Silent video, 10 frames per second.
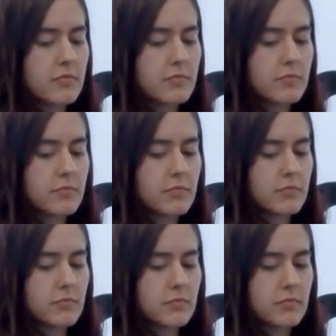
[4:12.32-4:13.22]

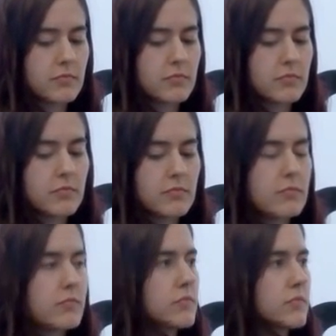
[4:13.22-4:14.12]

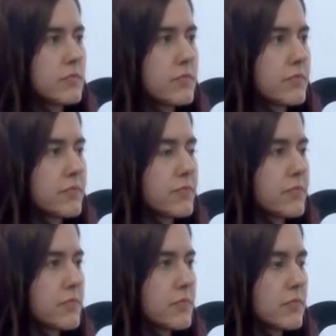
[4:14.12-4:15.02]

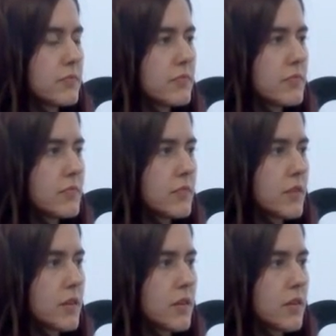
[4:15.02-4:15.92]

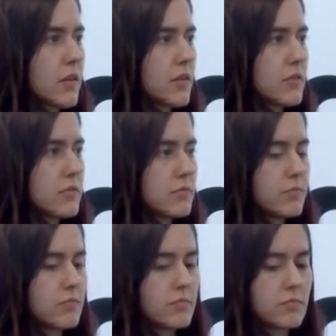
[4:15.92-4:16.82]

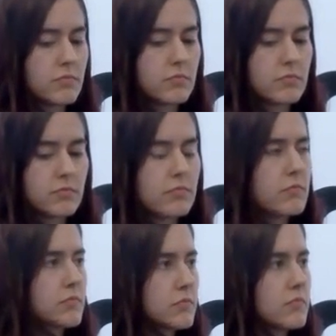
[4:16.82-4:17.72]

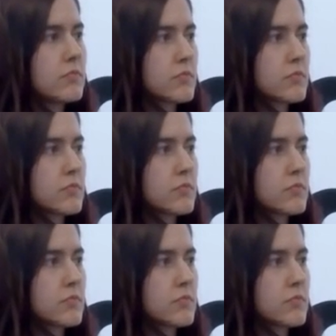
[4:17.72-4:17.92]
No words are spoken by the person on screen.